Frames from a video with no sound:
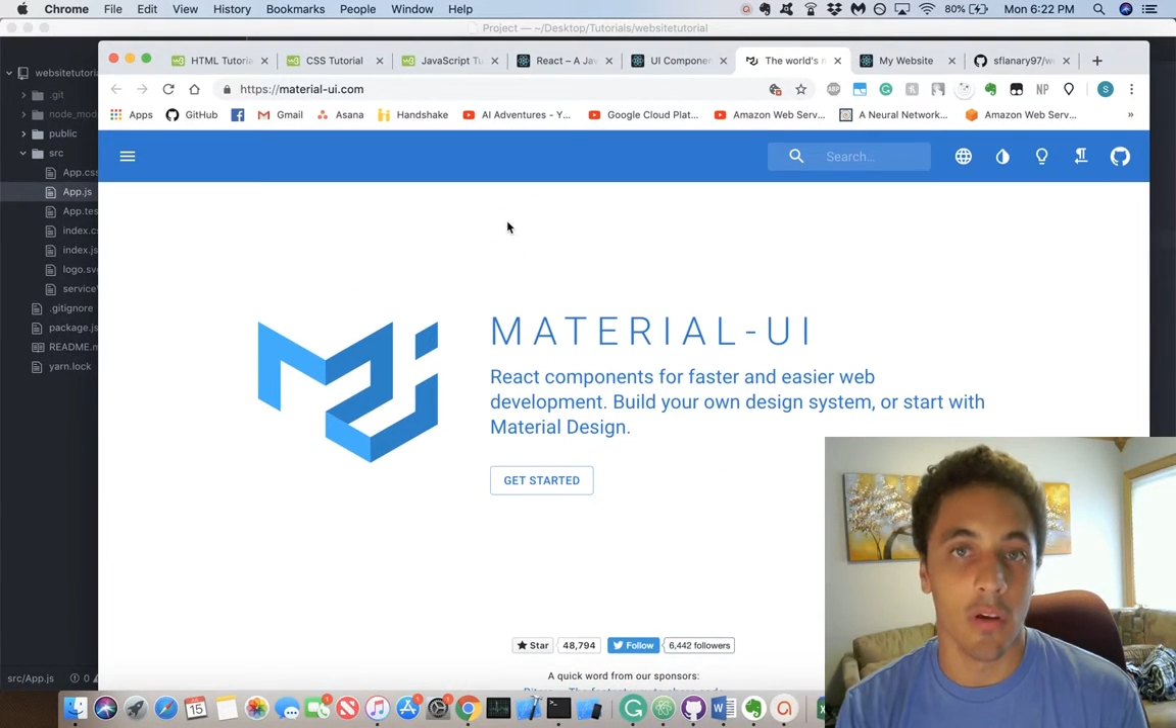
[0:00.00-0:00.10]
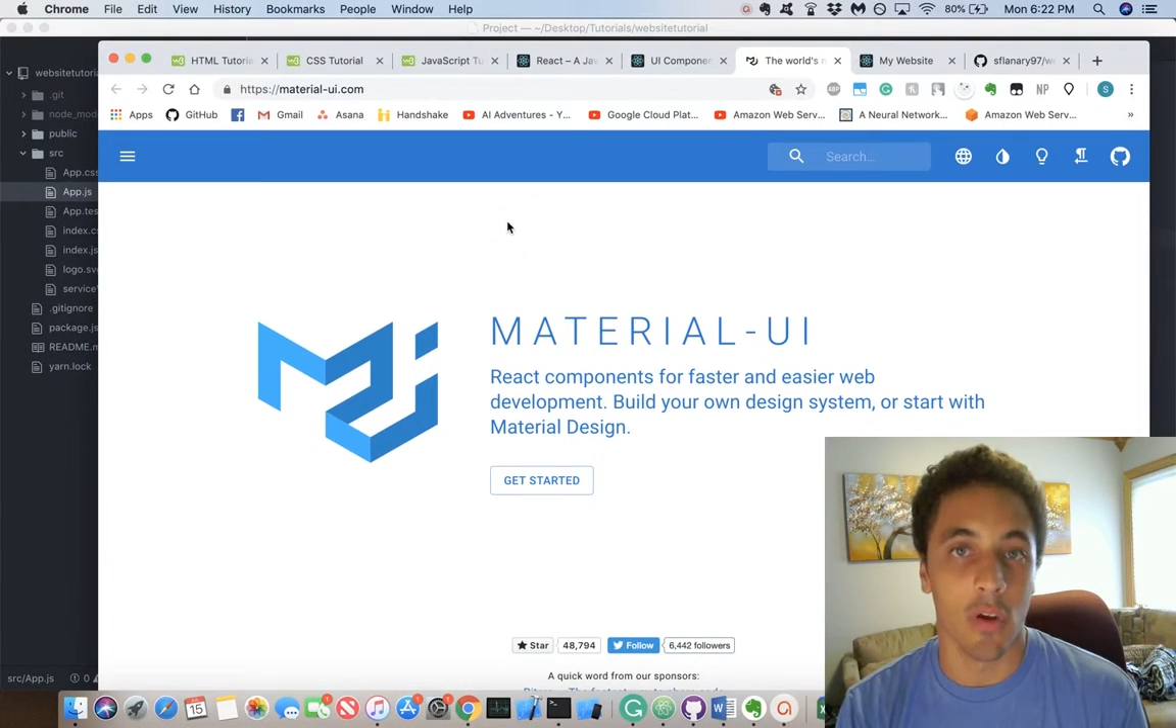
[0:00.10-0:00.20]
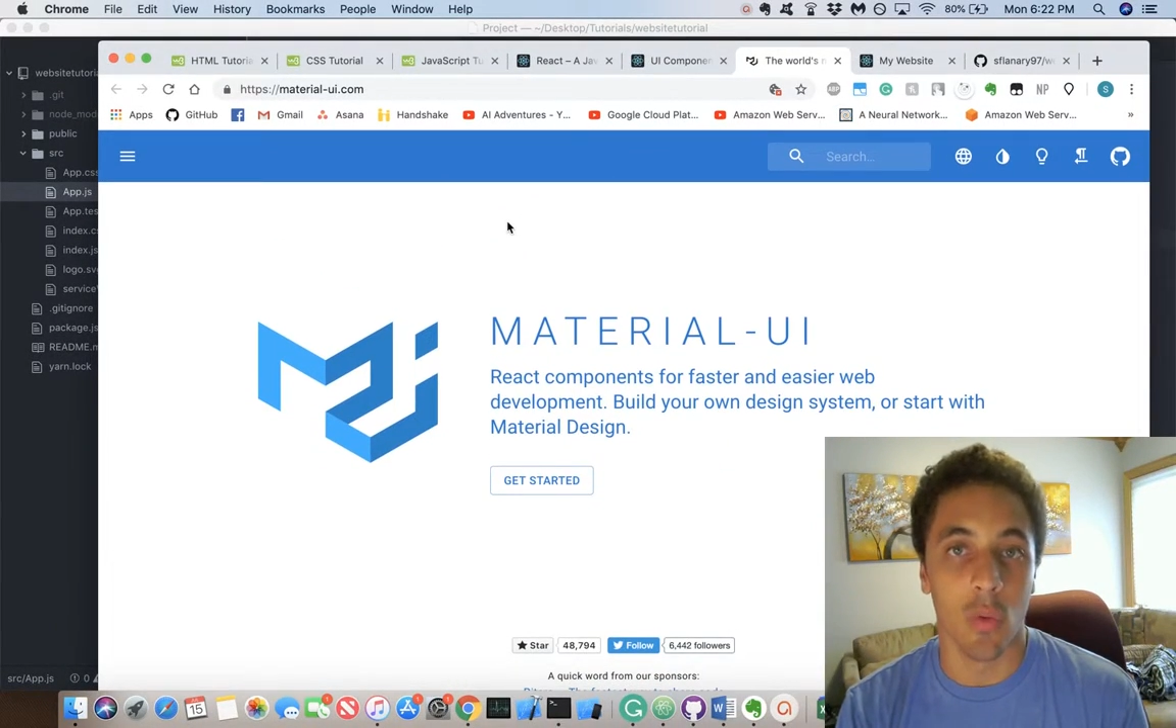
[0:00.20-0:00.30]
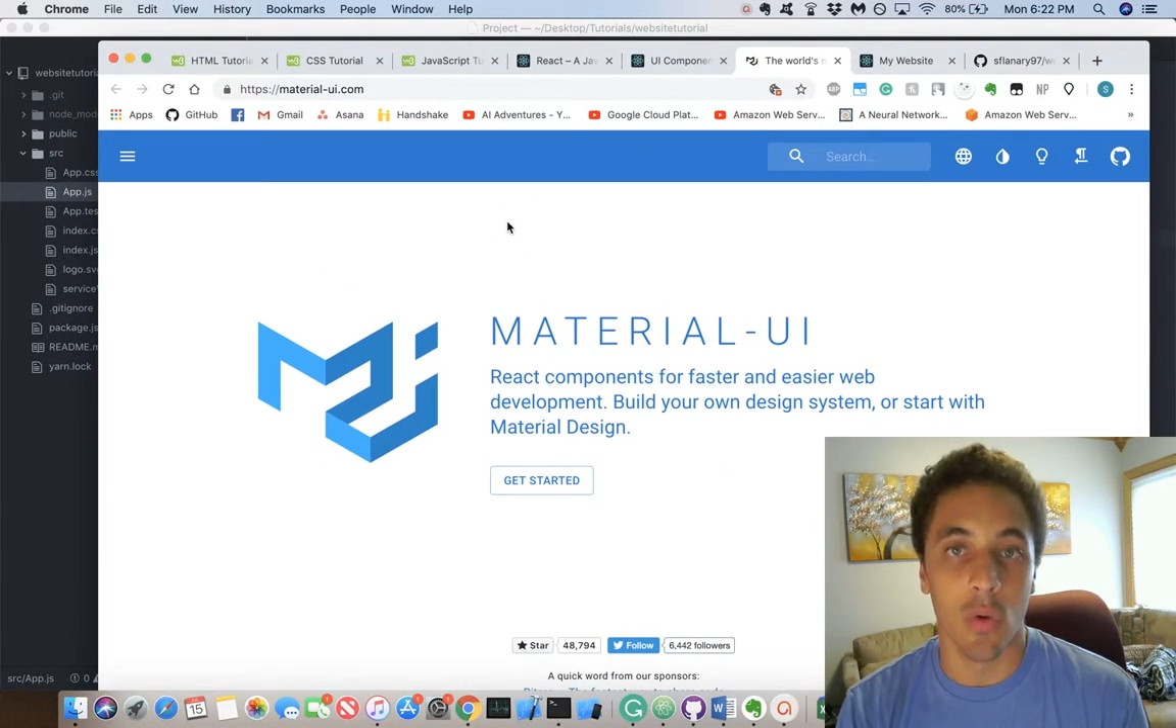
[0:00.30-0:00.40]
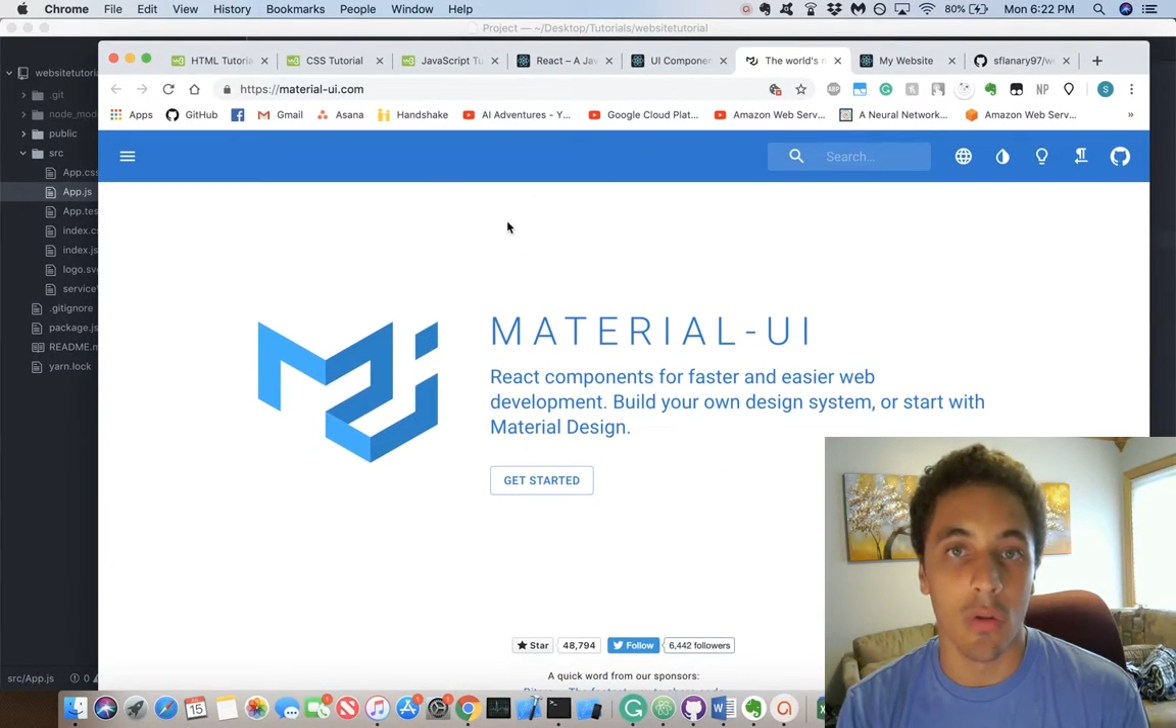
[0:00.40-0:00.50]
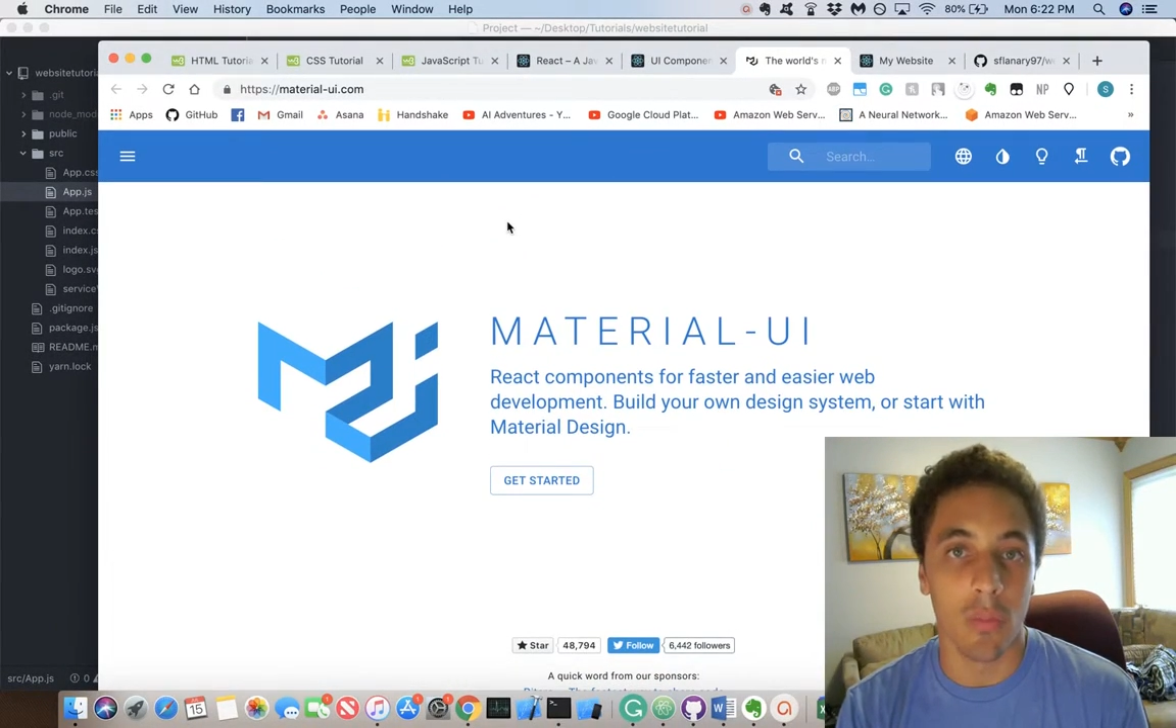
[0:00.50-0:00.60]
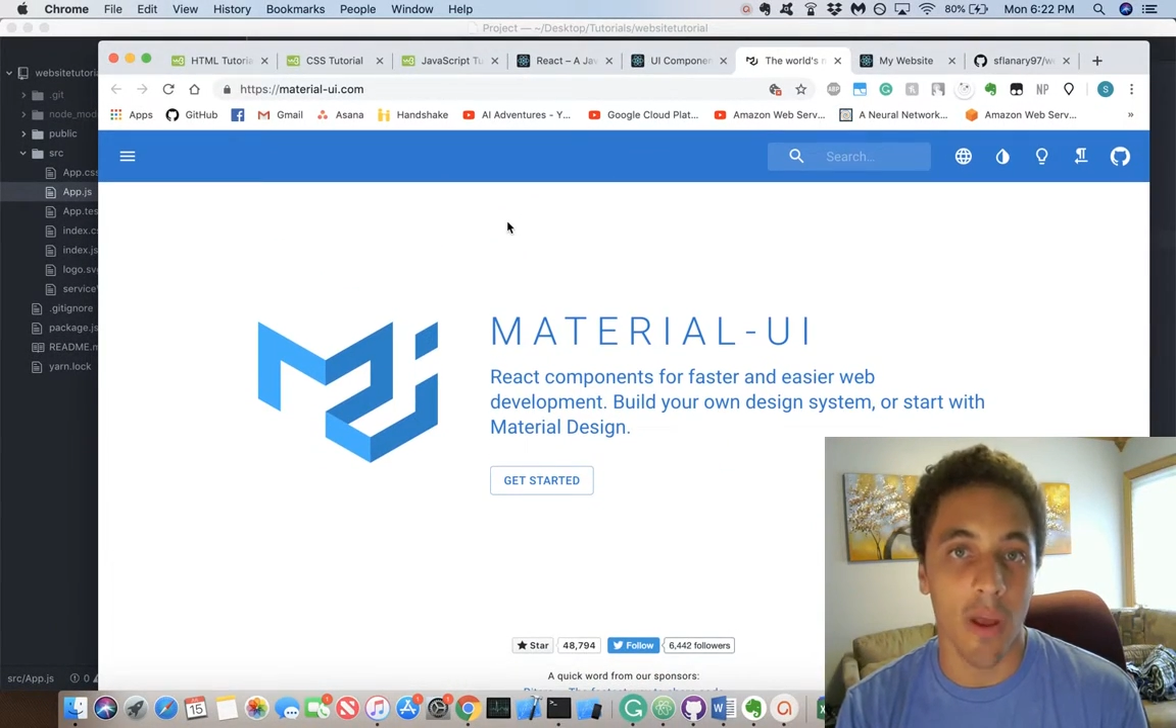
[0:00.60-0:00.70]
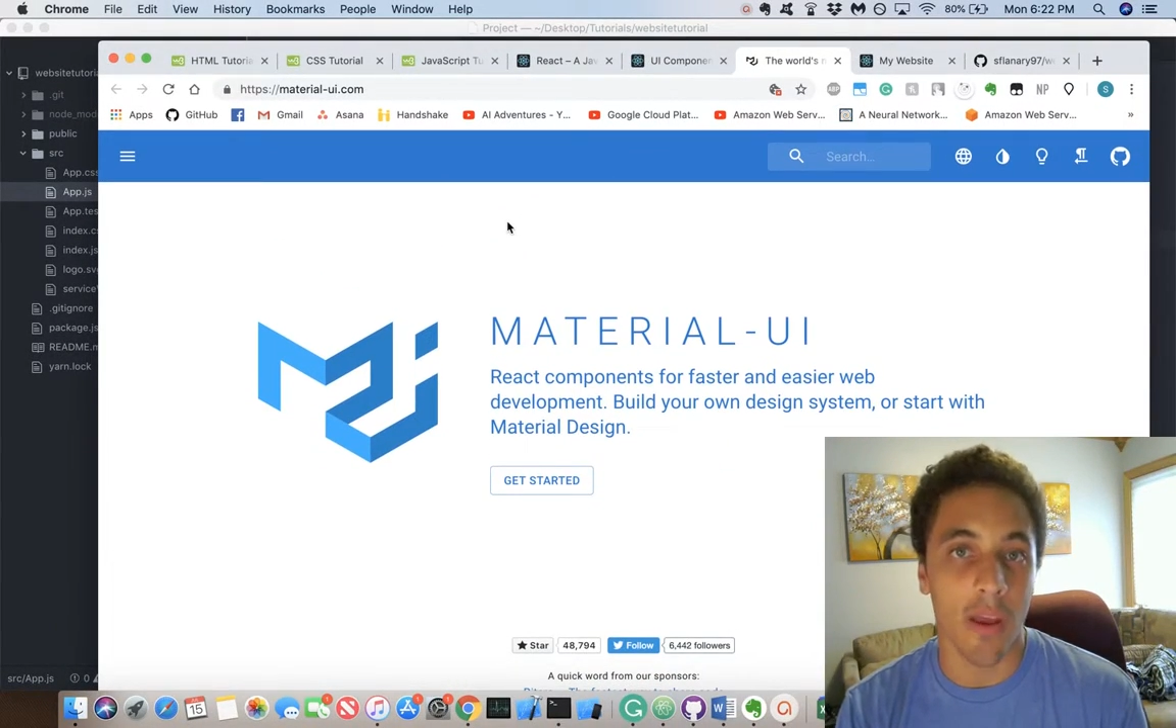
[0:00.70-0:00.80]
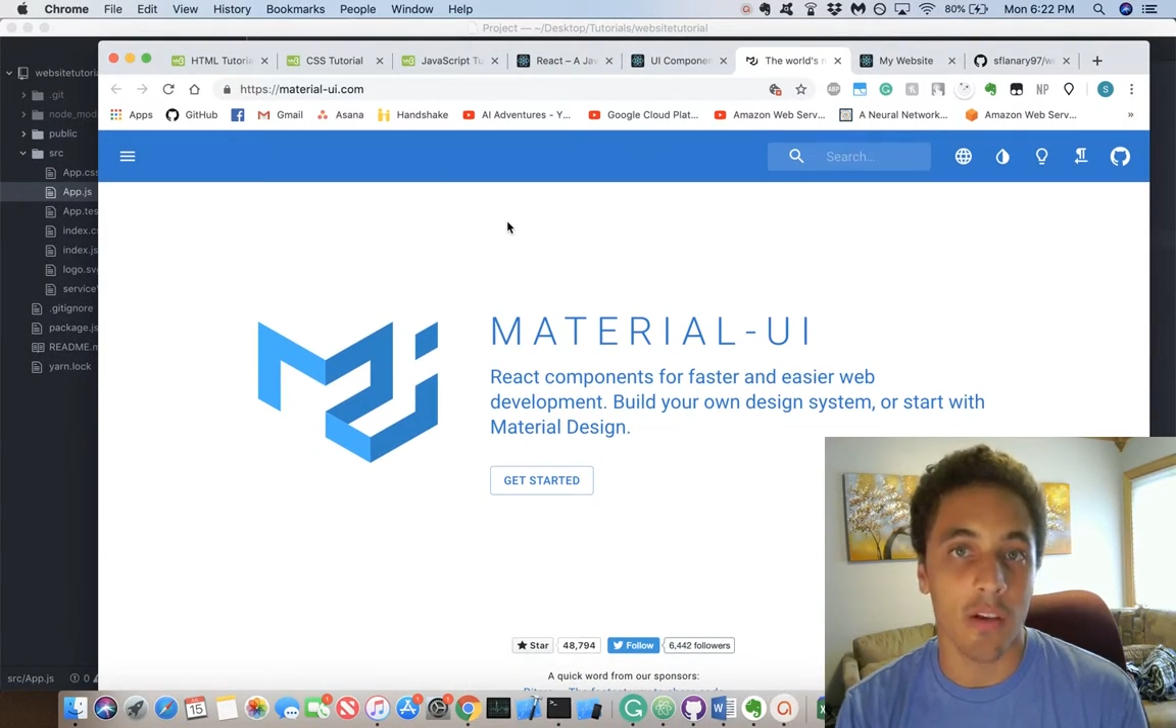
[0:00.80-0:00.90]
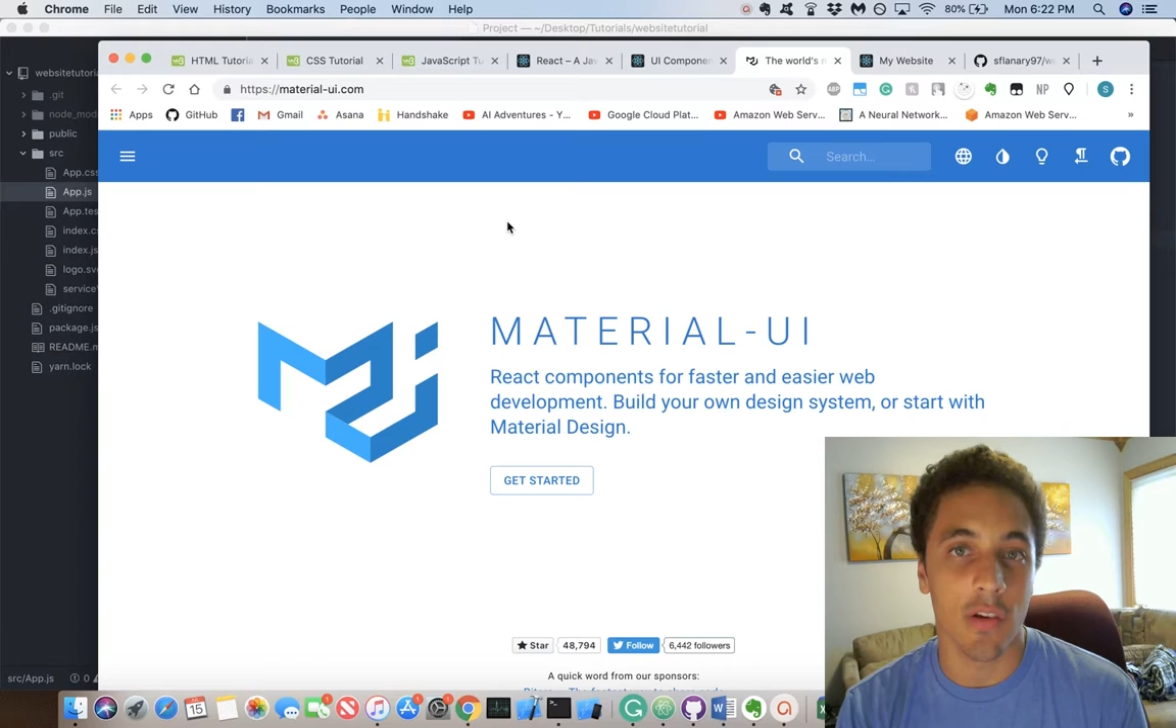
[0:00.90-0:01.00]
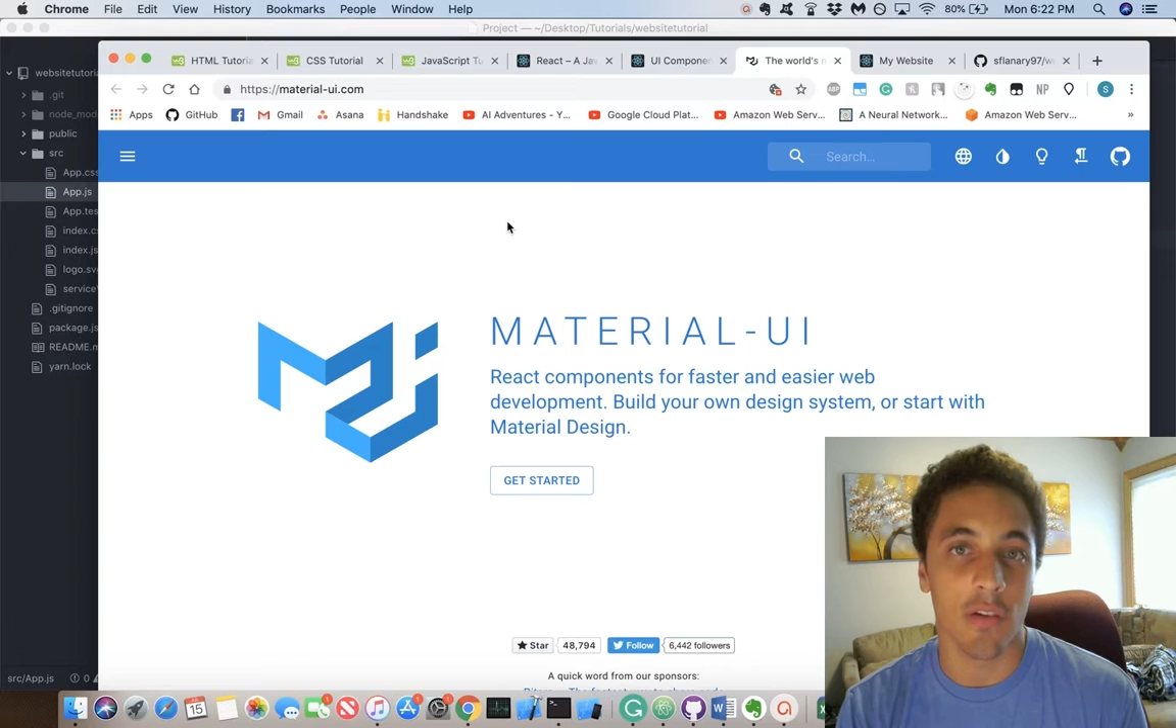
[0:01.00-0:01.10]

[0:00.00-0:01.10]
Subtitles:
Google pages